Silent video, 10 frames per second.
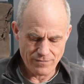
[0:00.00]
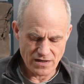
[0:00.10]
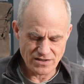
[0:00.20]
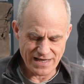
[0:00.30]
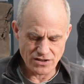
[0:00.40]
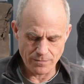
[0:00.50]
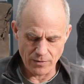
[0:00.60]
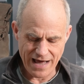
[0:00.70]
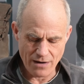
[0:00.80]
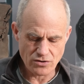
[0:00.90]

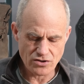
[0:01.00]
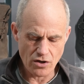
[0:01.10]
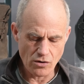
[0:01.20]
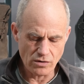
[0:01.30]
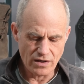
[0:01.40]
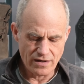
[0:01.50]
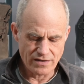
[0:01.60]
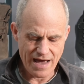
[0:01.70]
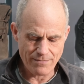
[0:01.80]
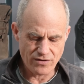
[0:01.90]
sensible outsole
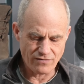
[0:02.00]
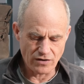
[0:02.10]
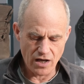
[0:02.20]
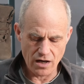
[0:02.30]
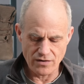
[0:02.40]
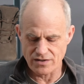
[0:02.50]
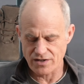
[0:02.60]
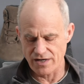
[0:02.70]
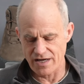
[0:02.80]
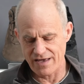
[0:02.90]
depth of lug that's
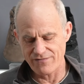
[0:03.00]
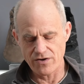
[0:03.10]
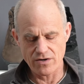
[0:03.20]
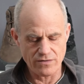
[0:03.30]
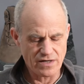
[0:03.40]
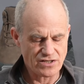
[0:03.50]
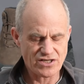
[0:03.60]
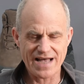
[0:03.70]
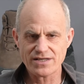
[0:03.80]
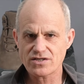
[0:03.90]
going to give you
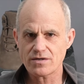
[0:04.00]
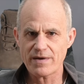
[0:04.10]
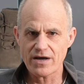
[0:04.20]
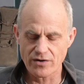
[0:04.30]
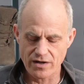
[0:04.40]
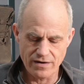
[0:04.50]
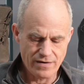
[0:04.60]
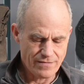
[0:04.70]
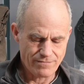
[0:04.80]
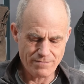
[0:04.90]
chance to be on a
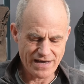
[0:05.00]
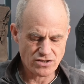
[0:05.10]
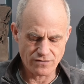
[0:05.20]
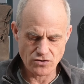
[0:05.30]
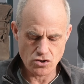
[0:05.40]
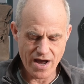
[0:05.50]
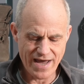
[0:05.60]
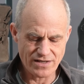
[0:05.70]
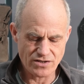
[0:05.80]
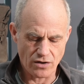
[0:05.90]
mix of
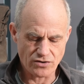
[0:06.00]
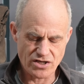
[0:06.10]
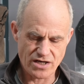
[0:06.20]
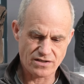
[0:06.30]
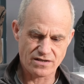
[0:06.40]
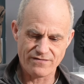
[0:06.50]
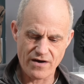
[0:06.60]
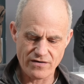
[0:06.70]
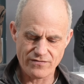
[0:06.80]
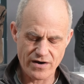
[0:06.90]
terrains, not just the
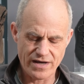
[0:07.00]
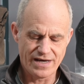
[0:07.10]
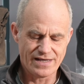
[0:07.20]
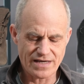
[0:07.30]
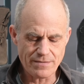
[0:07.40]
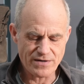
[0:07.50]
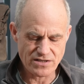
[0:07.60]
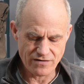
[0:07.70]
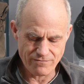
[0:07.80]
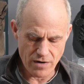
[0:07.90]
very, very
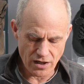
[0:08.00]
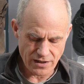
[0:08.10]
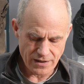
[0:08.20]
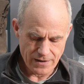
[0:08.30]
deepest of mud,